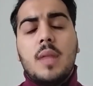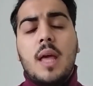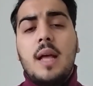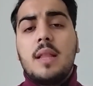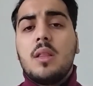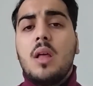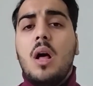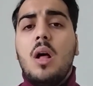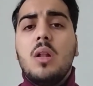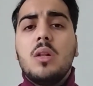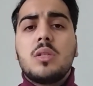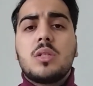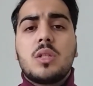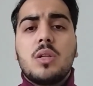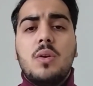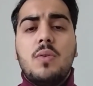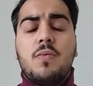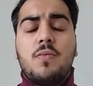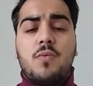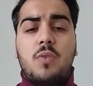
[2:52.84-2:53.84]
And
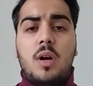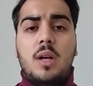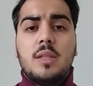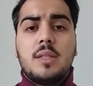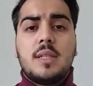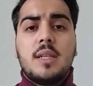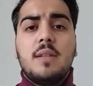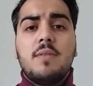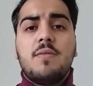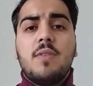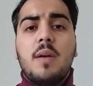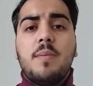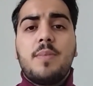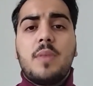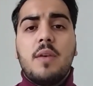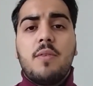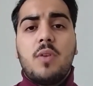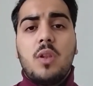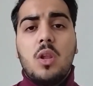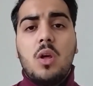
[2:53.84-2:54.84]
also front-end
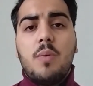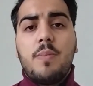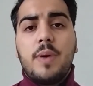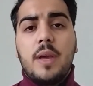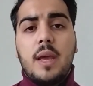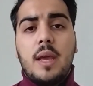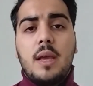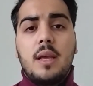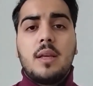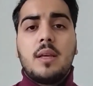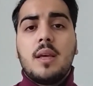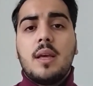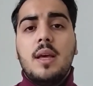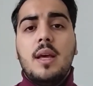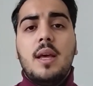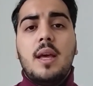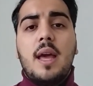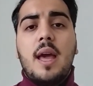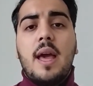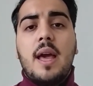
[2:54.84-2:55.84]
web developing
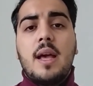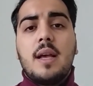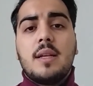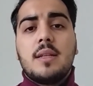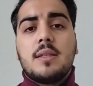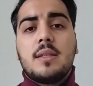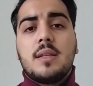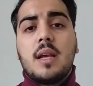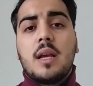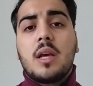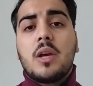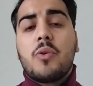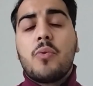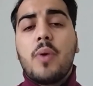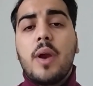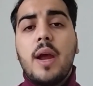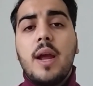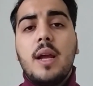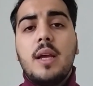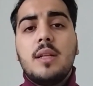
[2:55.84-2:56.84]
has a
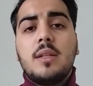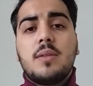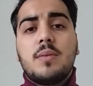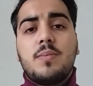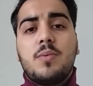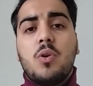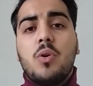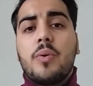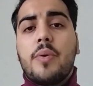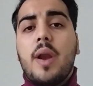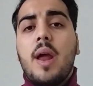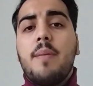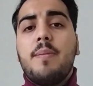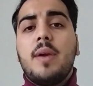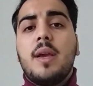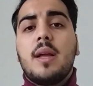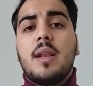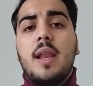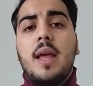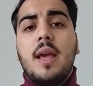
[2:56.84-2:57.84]
great
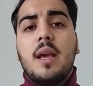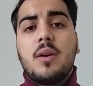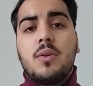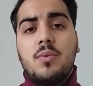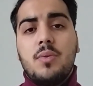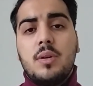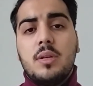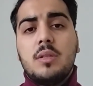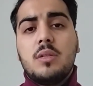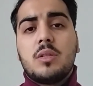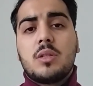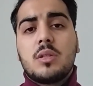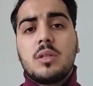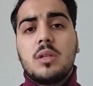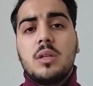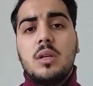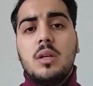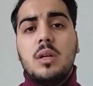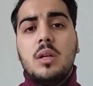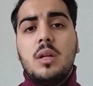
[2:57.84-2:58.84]
programming language
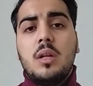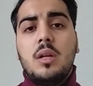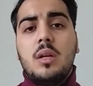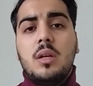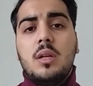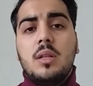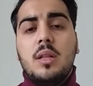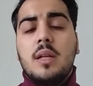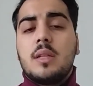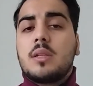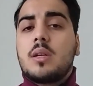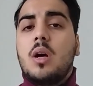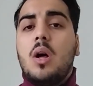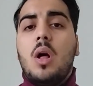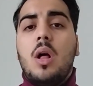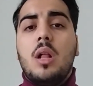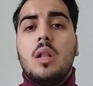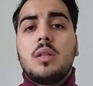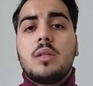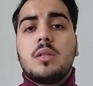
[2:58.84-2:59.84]
that's
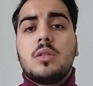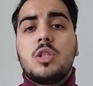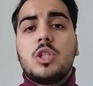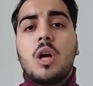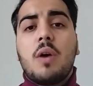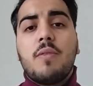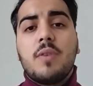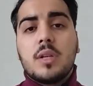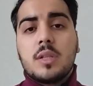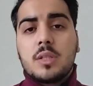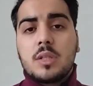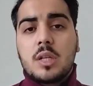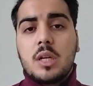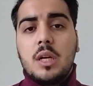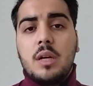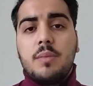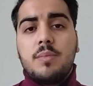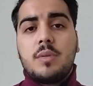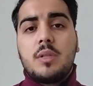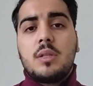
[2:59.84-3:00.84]
called
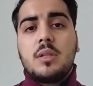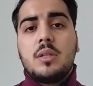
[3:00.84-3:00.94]
Javascript,